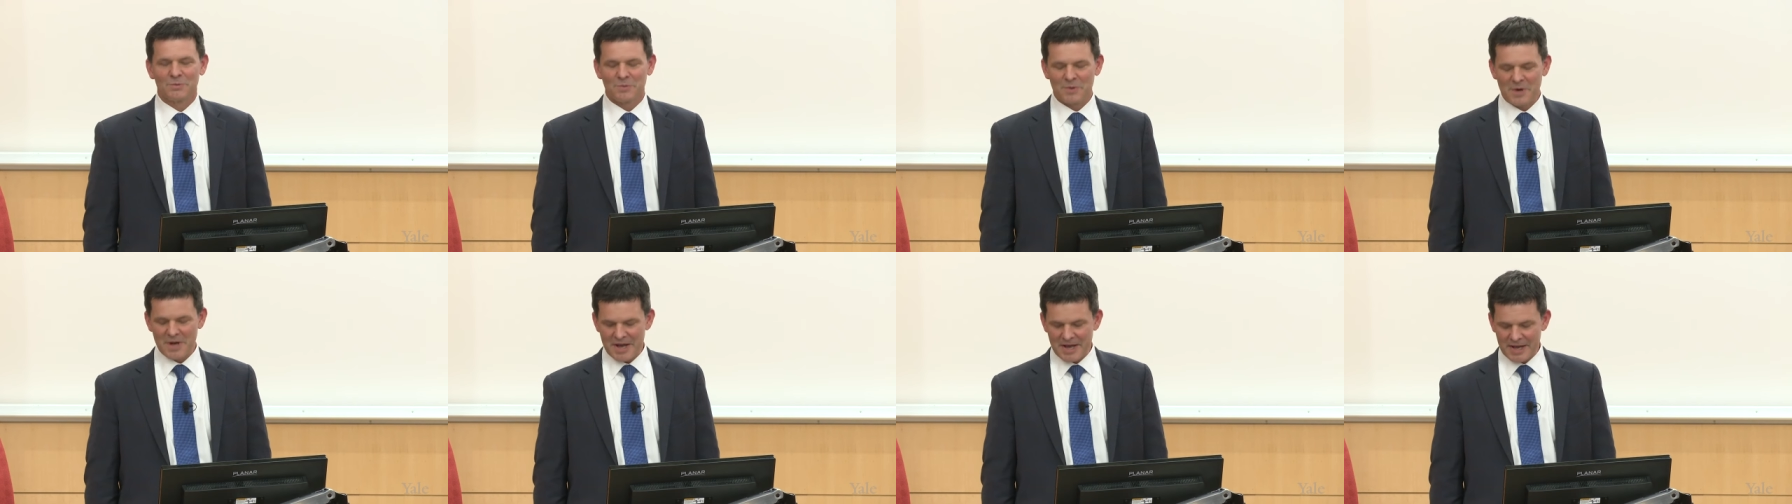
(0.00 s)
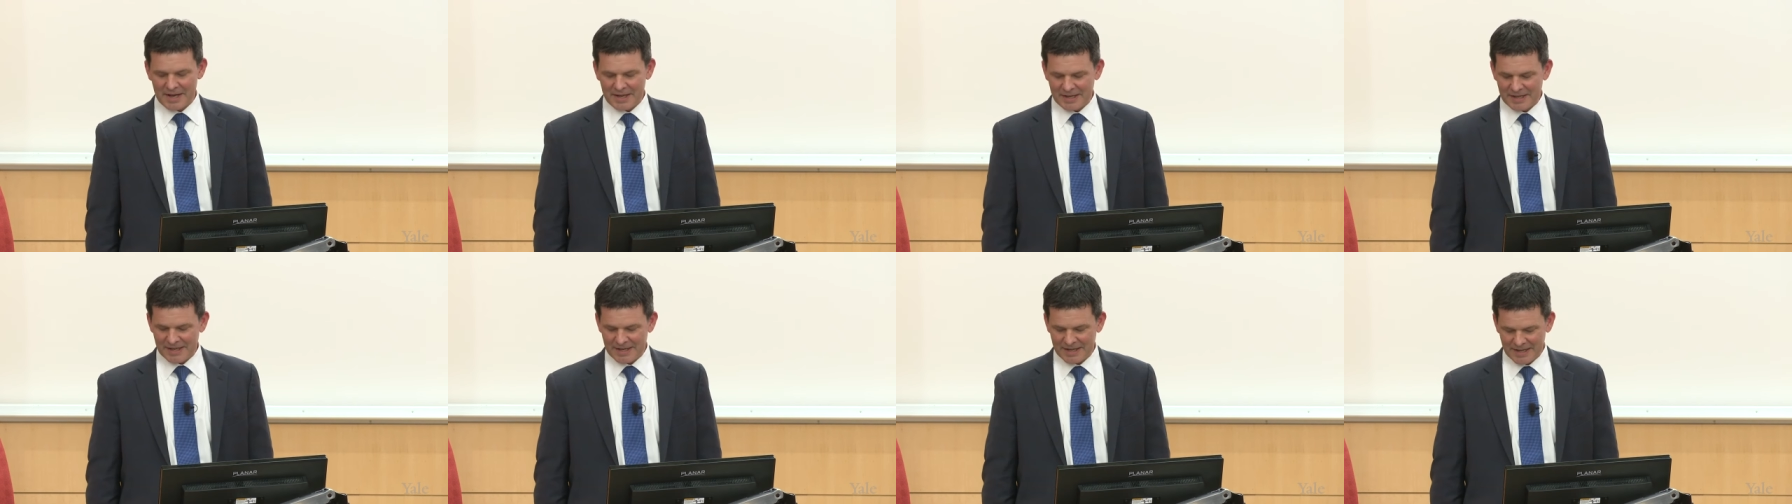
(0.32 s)

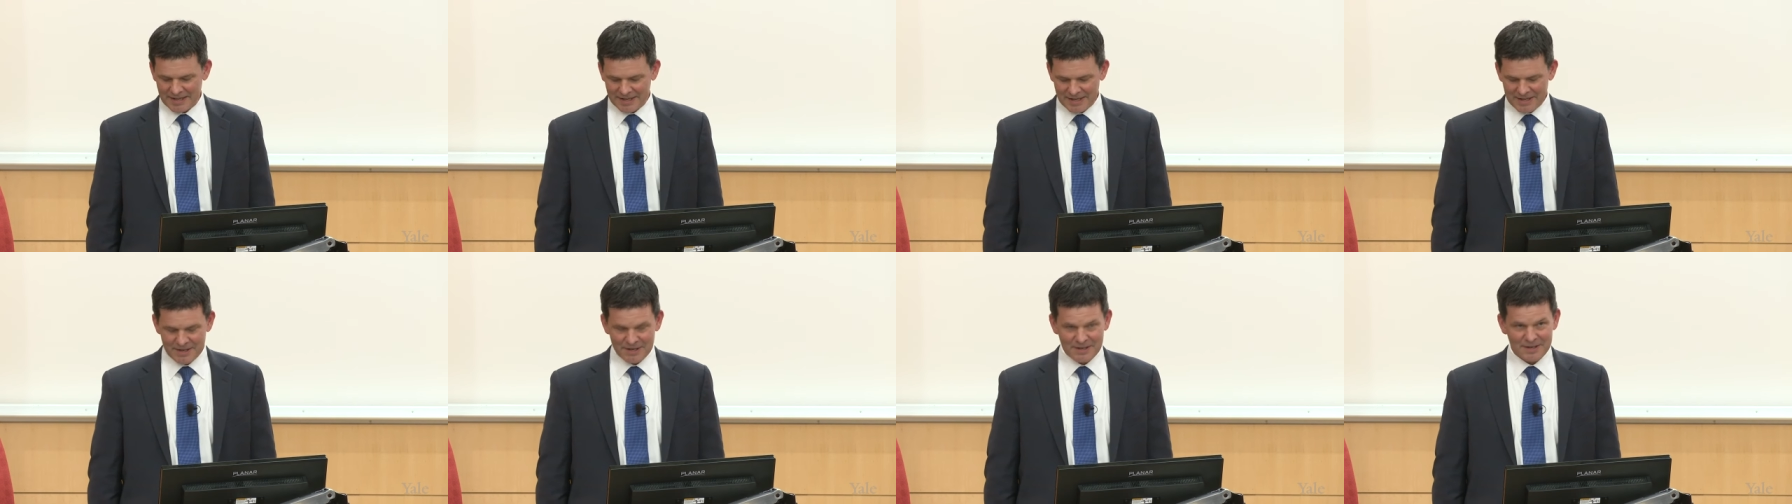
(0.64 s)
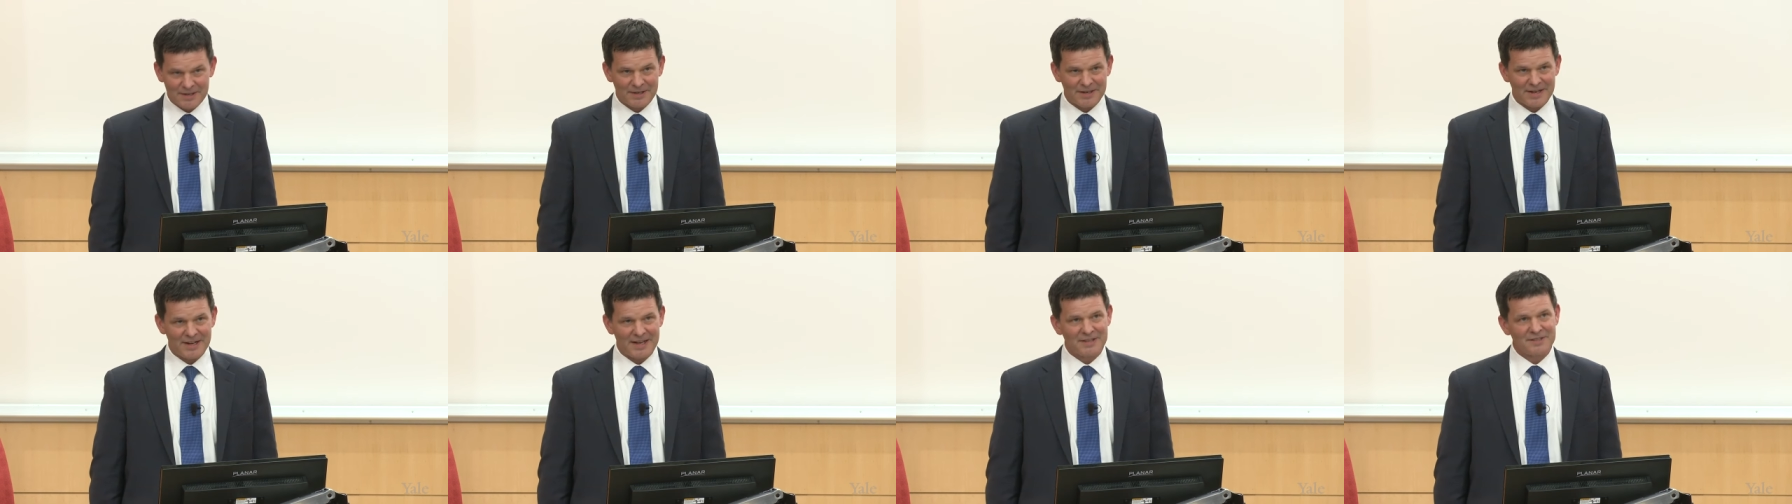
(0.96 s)
Wei
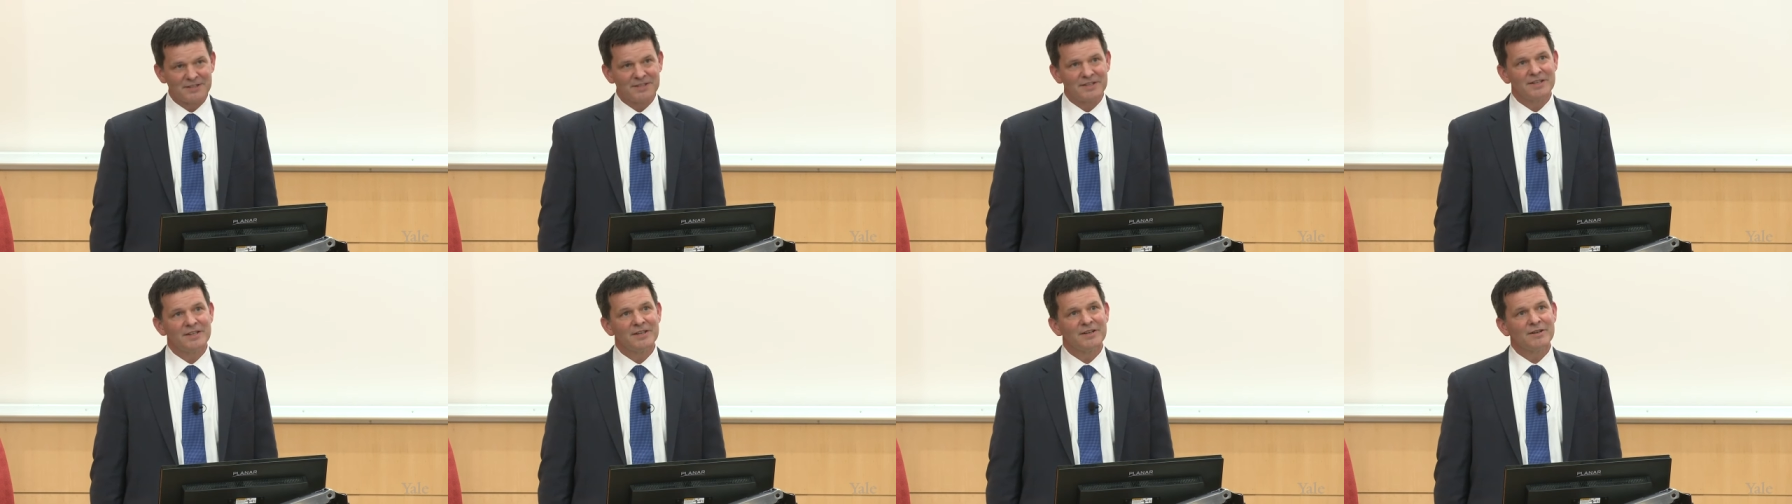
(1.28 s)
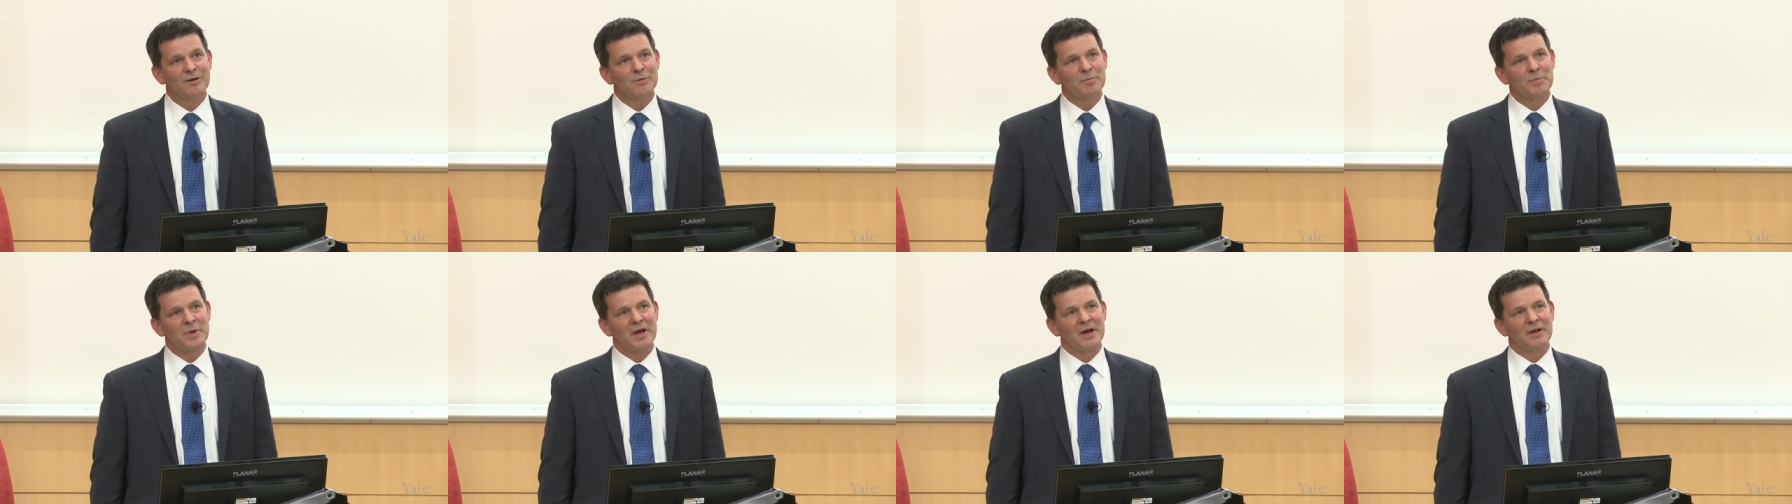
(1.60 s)
here and to
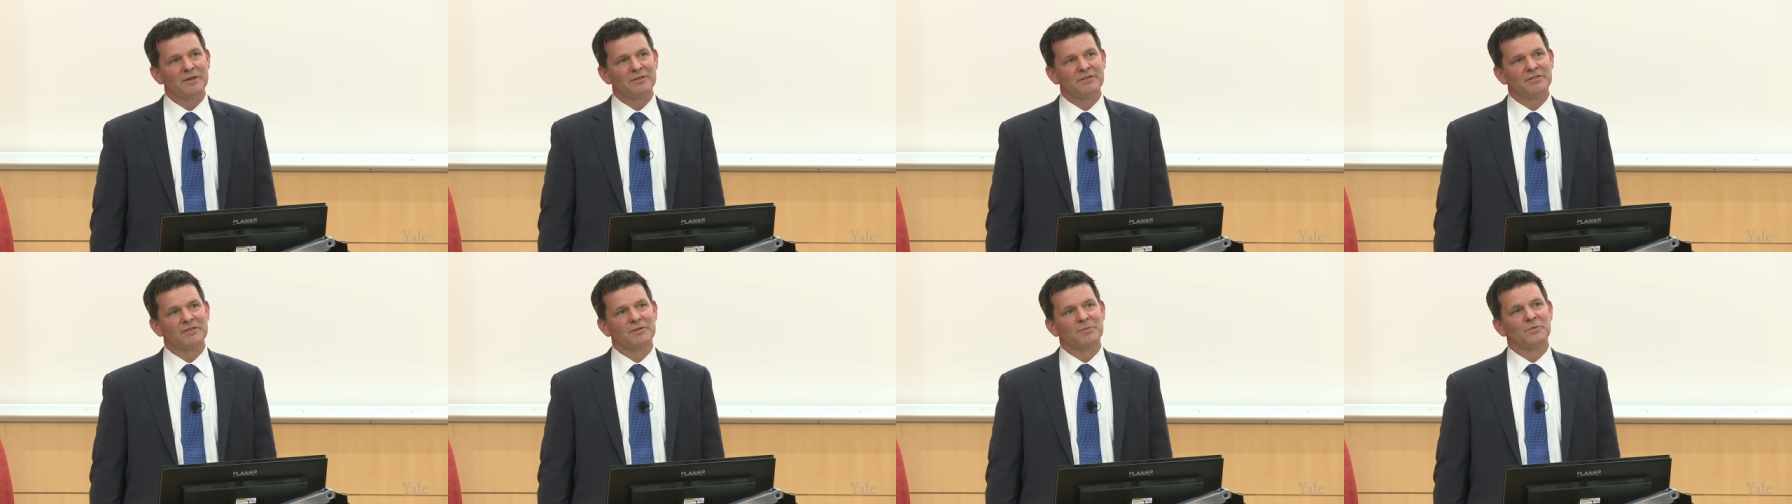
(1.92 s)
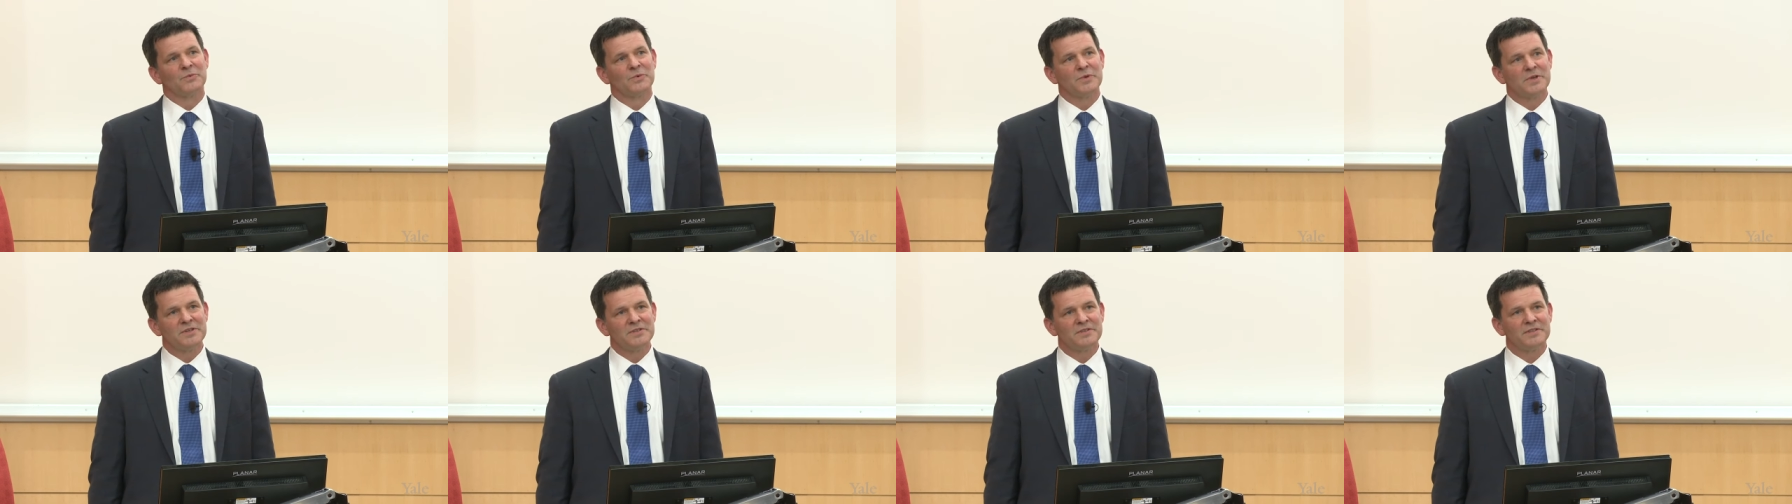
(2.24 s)
hear about
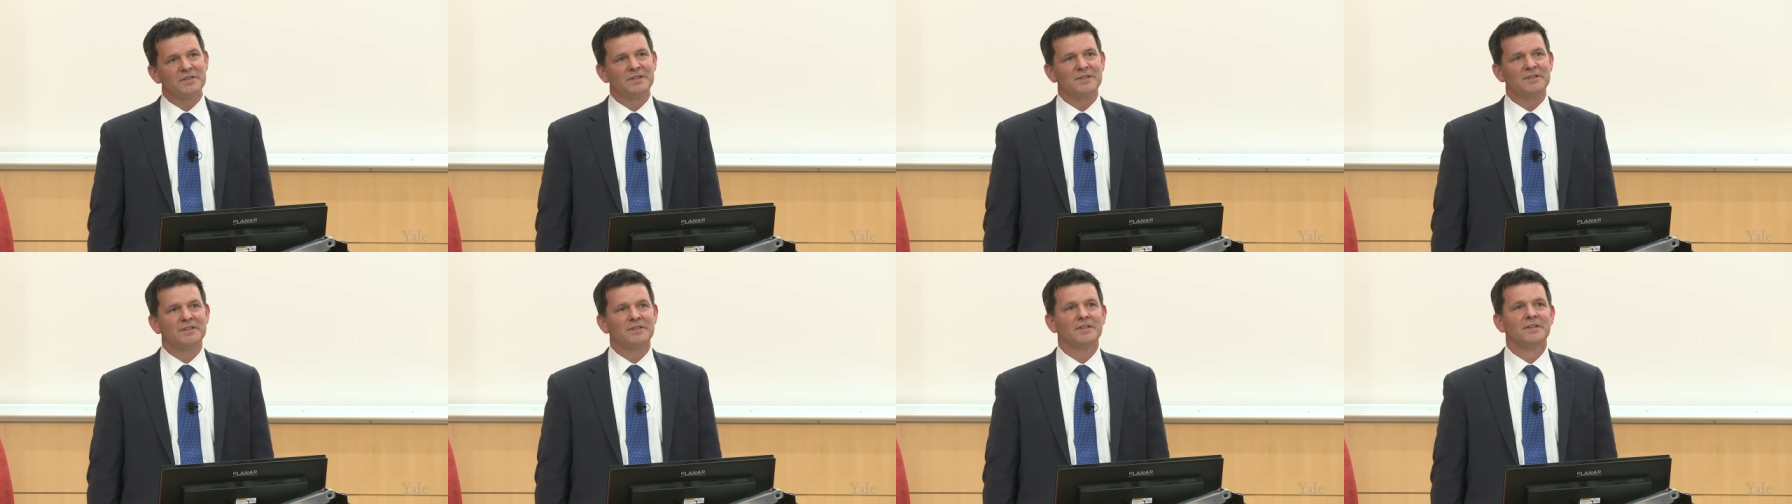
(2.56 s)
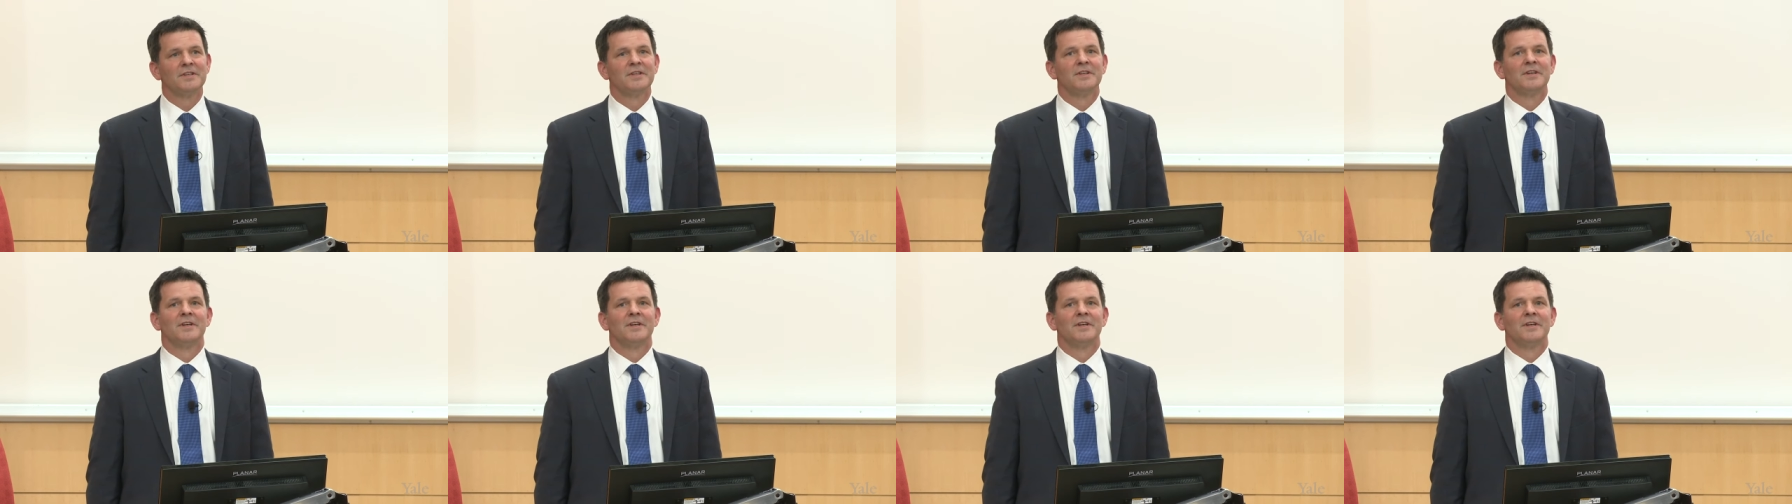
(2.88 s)
some recent